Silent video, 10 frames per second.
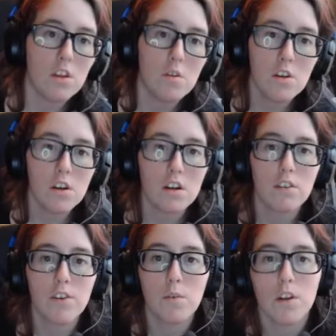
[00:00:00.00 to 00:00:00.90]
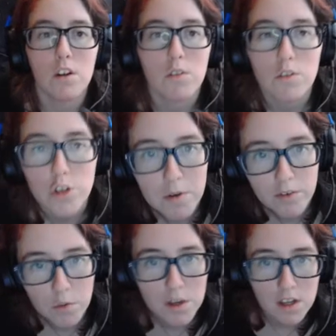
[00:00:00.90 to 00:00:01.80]
You and your girlfriend went on a road trip
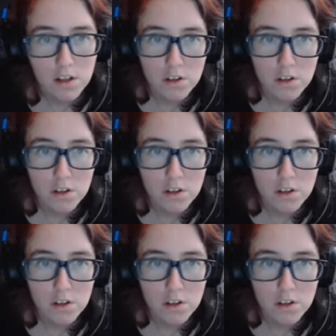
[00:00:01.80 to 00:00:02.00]
over the weekend.